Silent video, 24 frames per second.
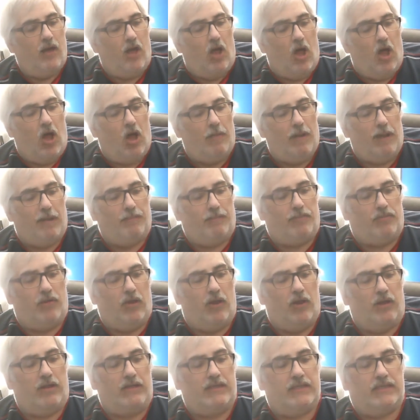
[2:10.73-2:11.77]
All my
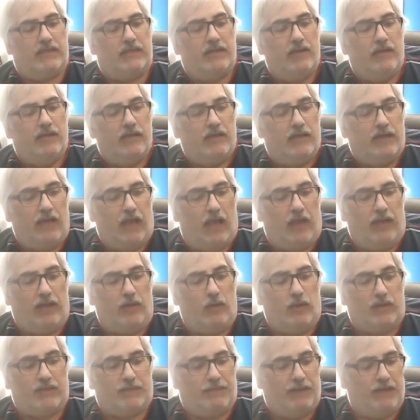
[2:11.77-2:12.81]
plugs,
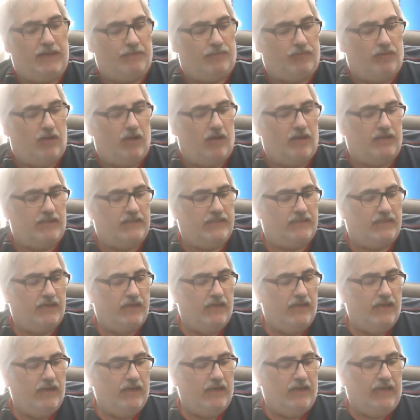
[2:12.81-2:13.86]
USB plugs,
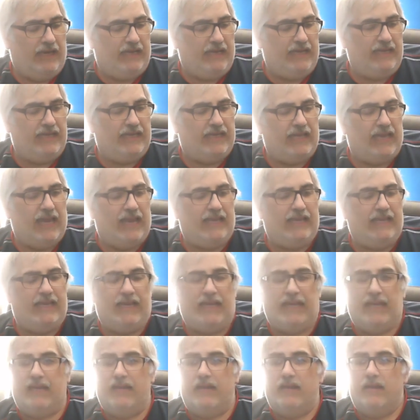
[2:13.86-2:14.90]
anything I
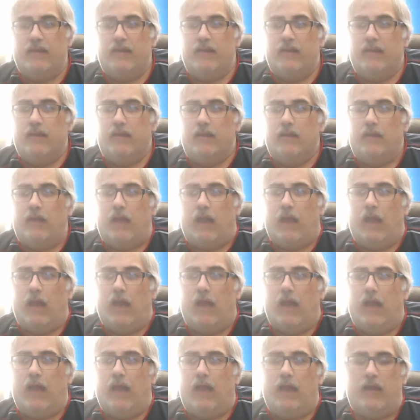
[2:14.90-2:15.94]
need,
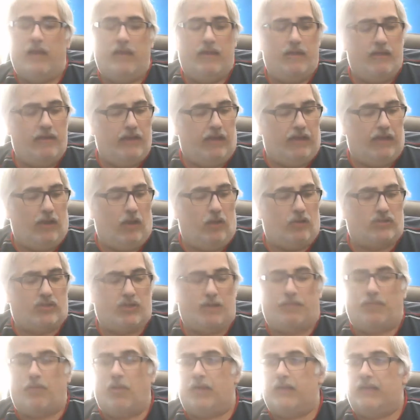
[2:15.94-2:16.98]
and also
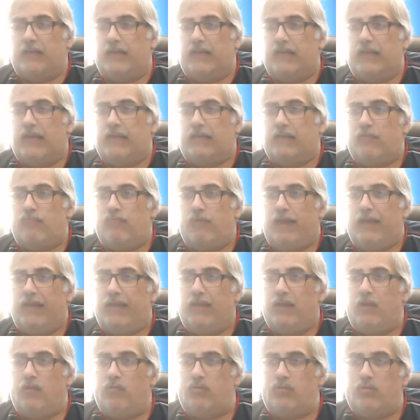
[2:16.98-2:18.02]
the plug to connect the
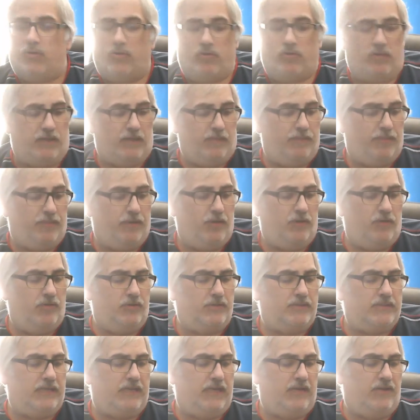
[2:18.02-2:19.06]
radio to the
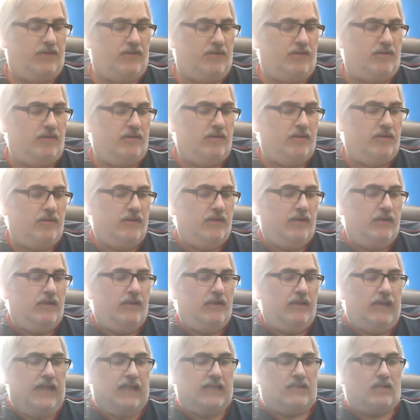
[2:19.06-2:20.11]
computers in here.
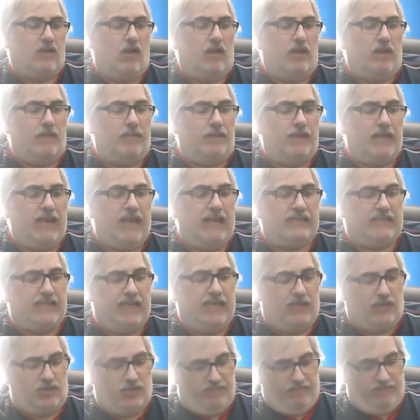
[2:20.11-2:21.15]
That's all up in that
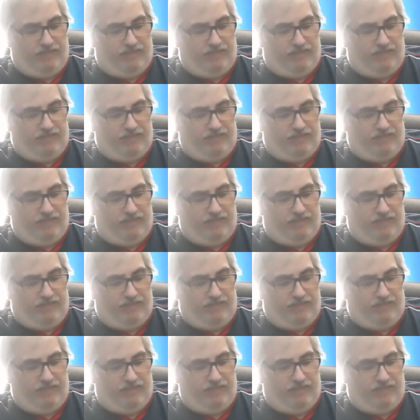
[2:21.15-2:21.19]
section.